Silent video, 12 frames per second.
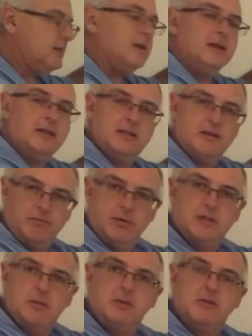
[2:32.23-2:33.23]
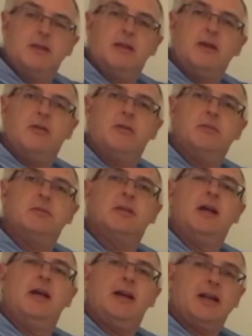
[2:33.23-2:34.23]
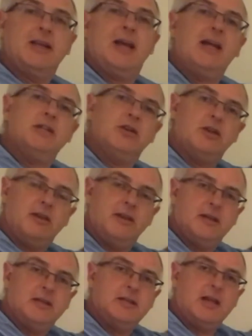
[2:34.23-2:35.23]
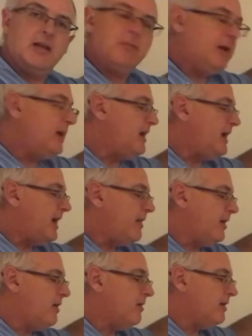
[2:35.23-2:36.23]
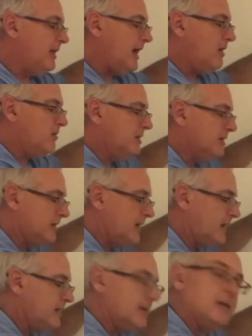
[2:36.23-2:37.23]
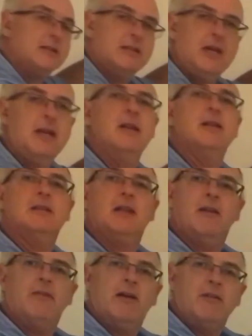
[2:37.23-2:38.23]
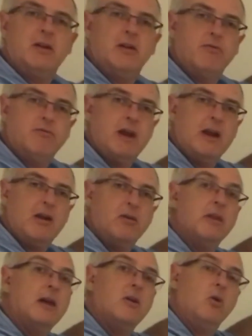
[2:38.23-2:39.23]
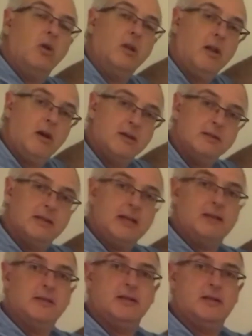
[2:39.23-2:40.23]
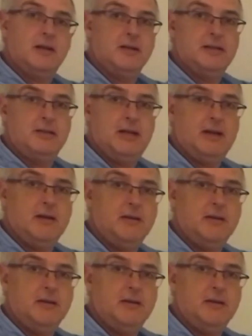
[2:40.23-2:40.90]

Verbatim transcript: a list of principles and theorems attached to the exam and they are allowed to say 16 instead of having to write out that whole long sentence that I said.